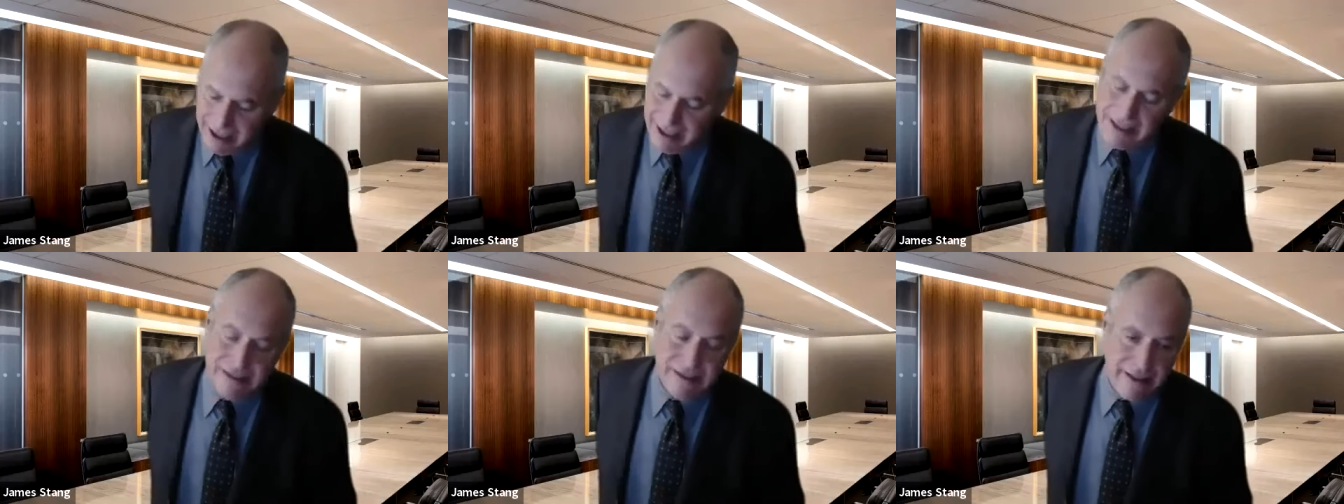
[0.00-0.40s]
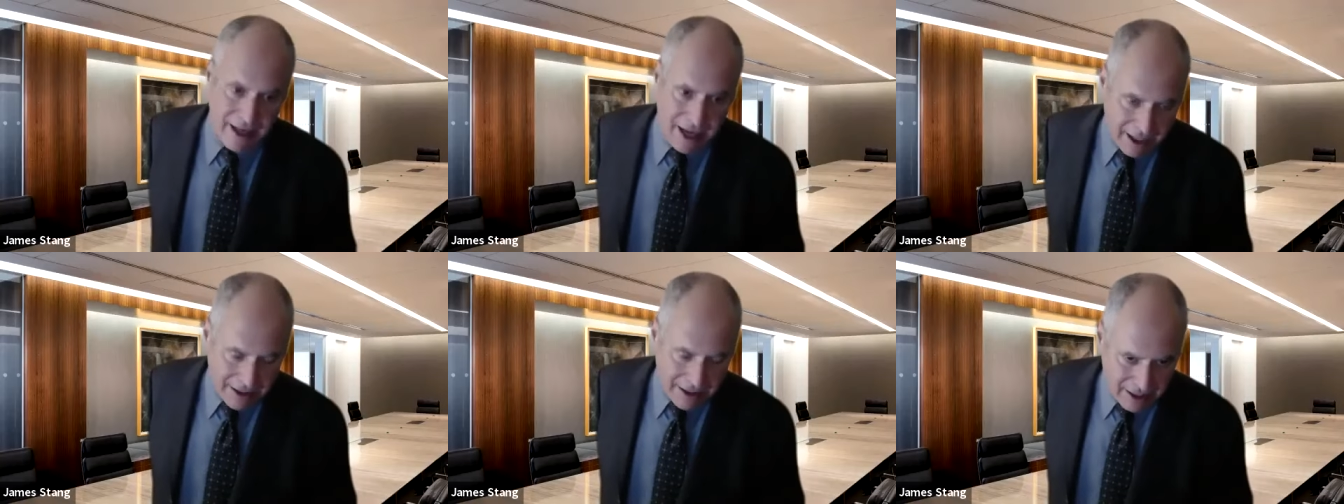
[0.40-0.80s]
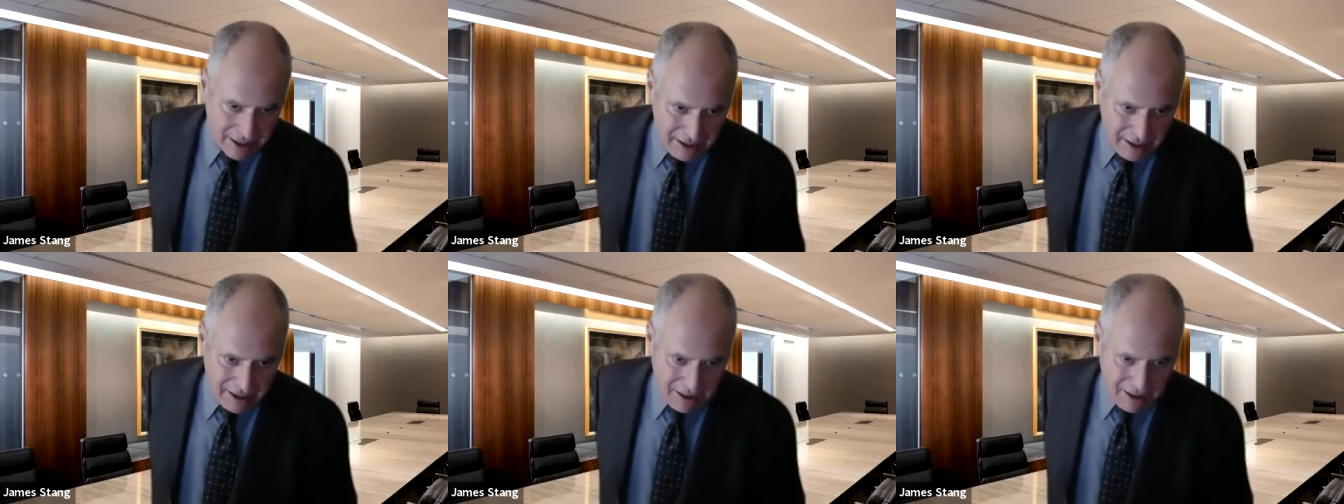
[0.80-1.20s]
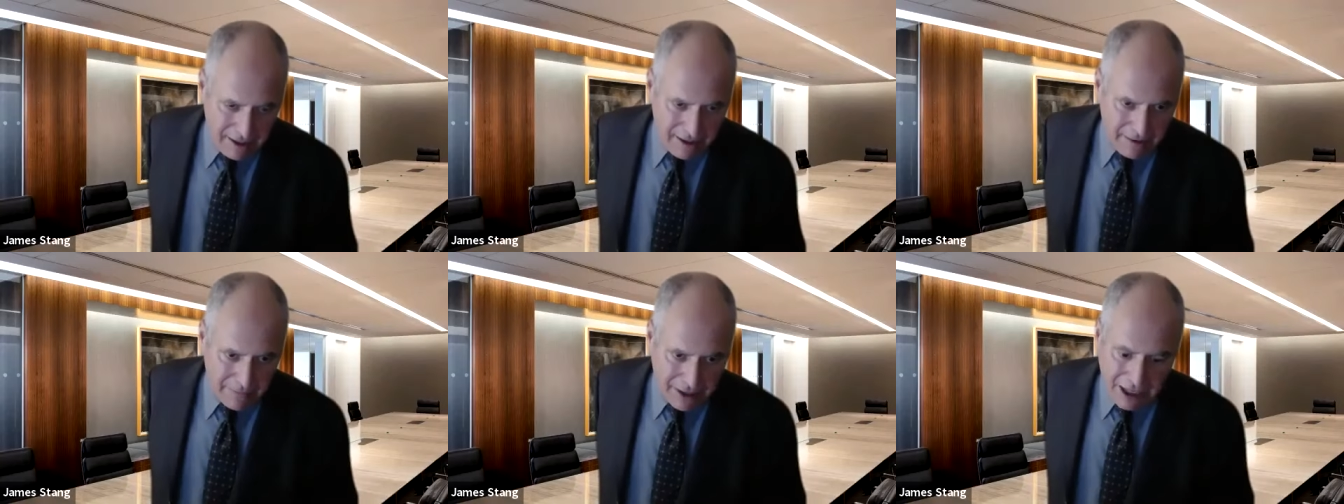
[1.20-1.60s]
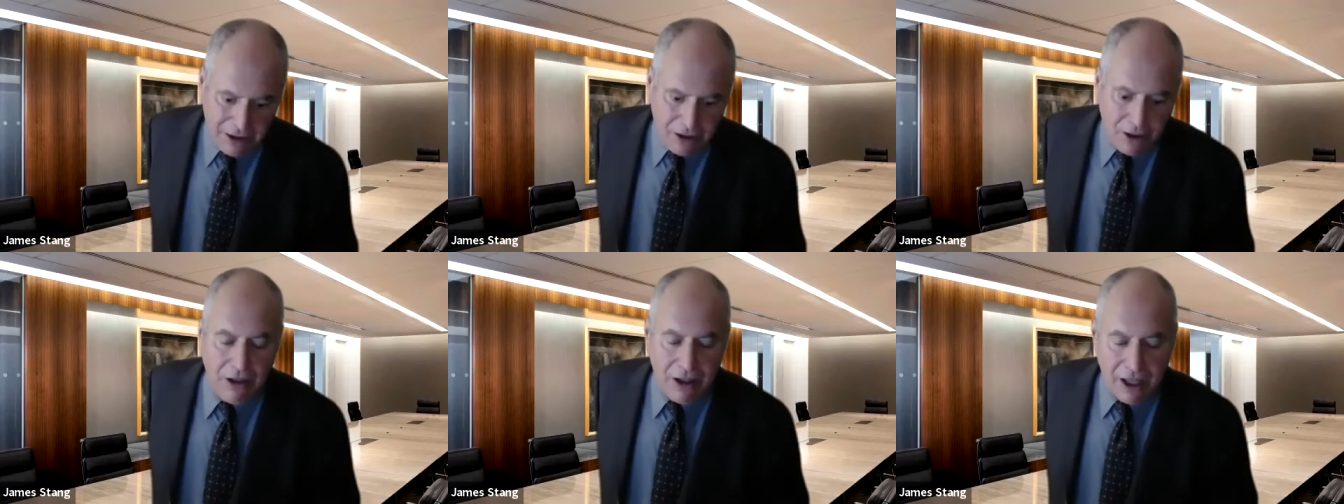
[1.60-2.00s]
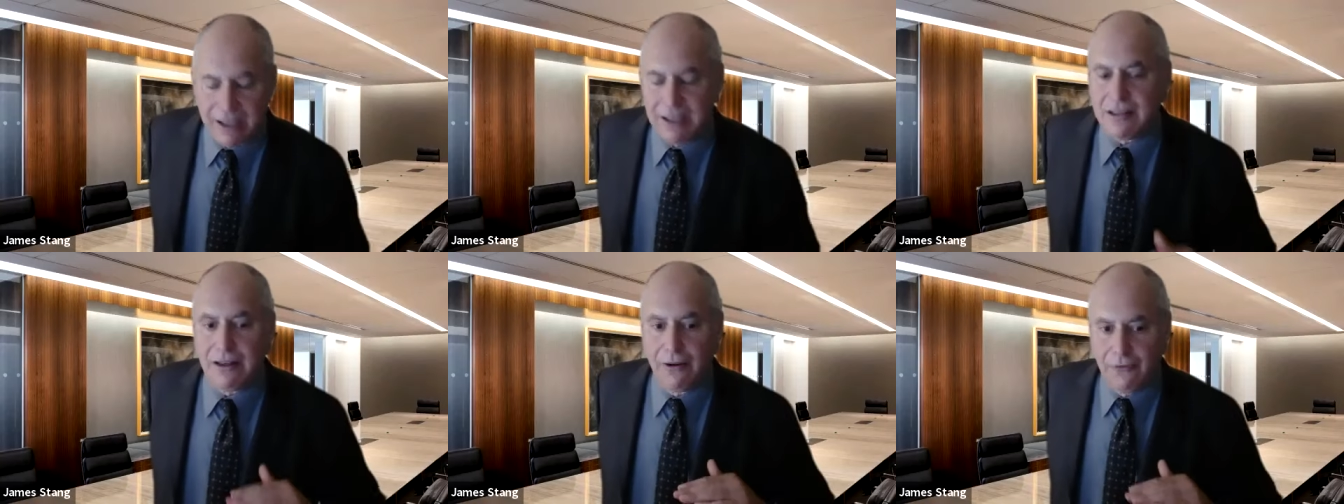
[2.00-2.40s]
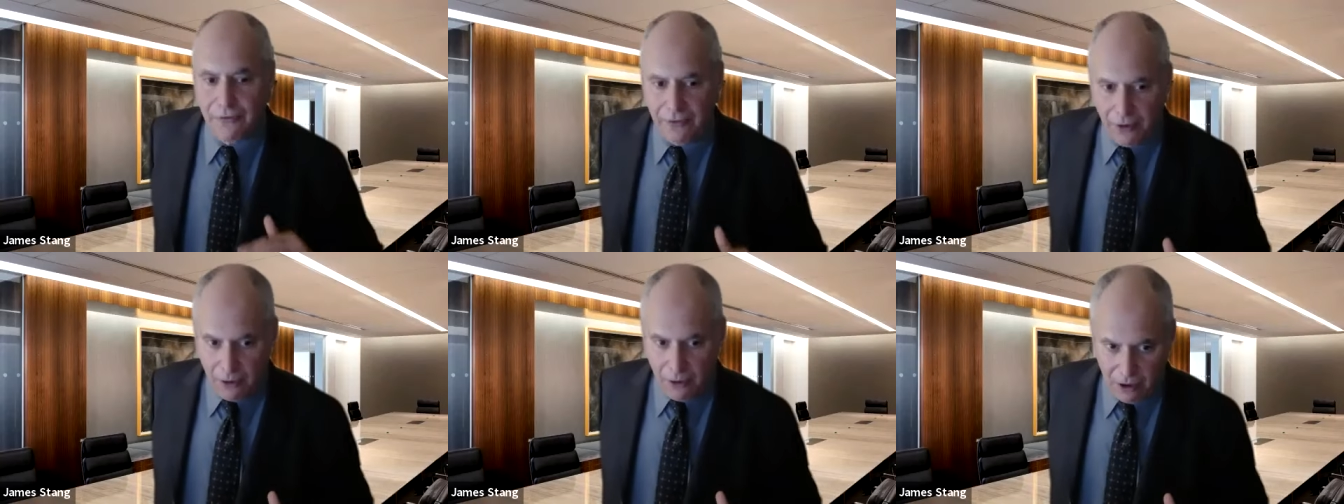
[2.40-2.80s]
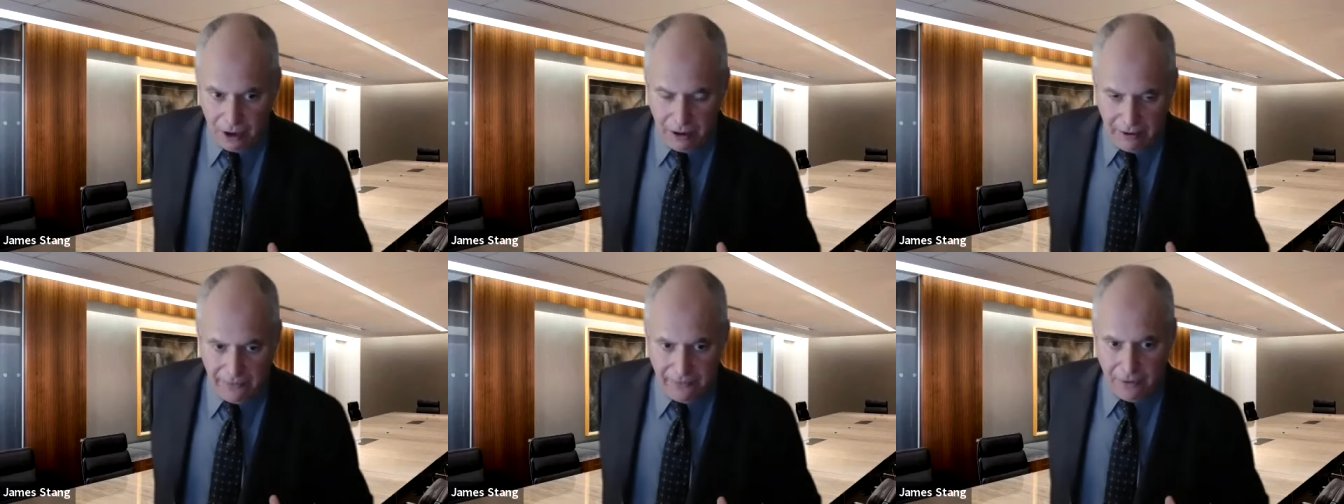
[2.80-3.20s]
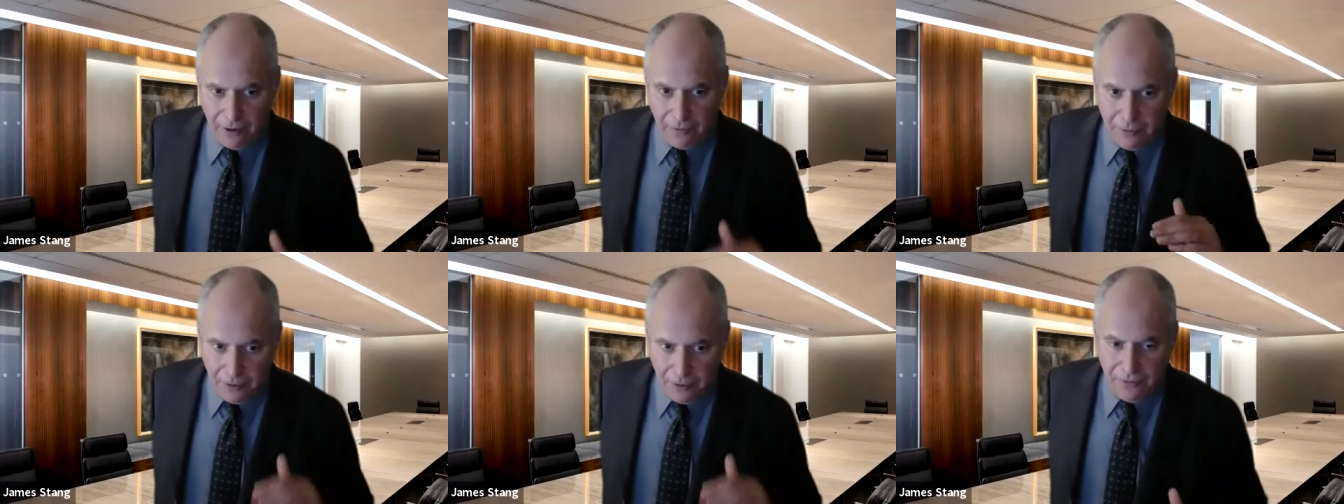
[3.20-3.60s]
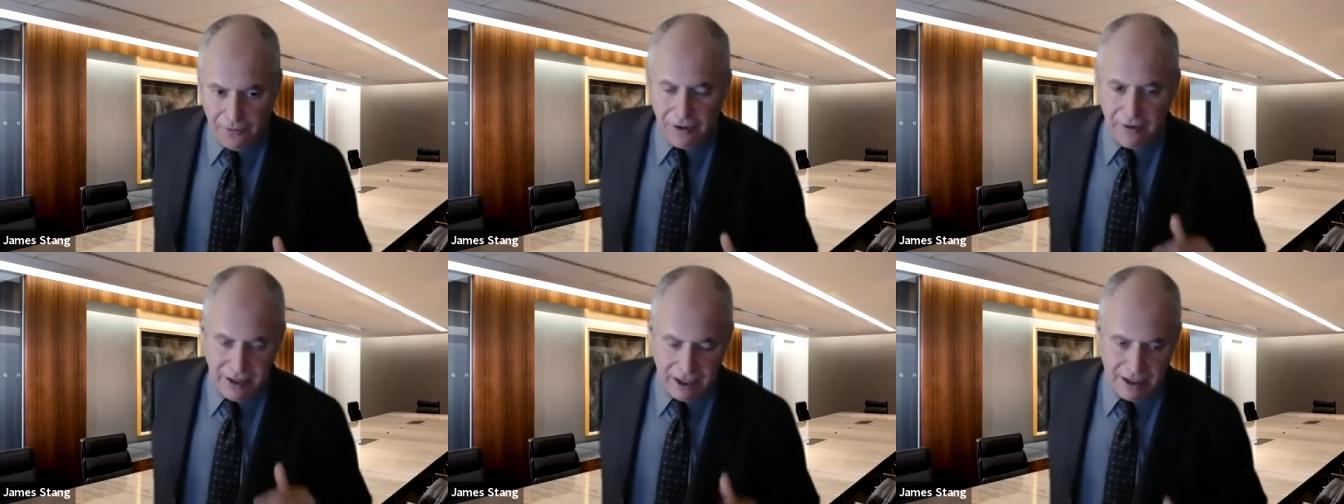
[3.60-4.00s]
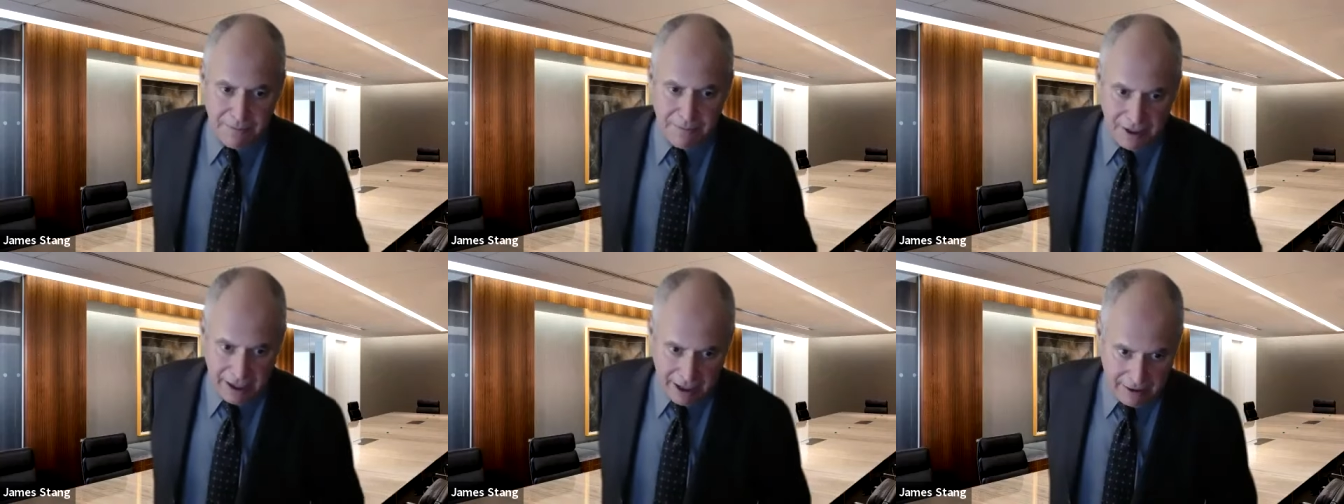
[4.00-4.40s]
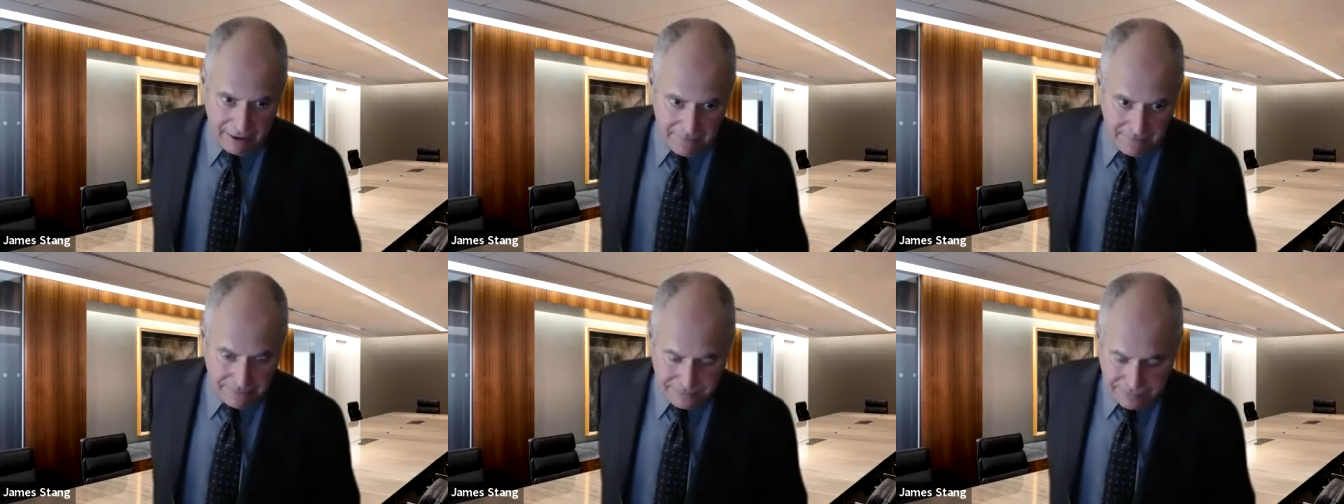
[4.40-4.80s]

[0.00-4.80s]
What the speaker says: It is not, but I do think it's the floor for approval of this plan.